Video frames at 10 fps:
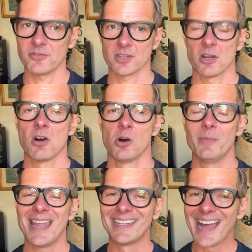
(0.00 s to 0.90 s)
to the home
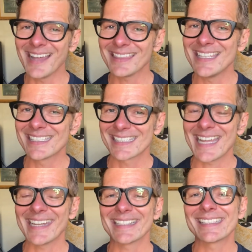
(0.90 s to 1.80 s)
and not the aesthetics,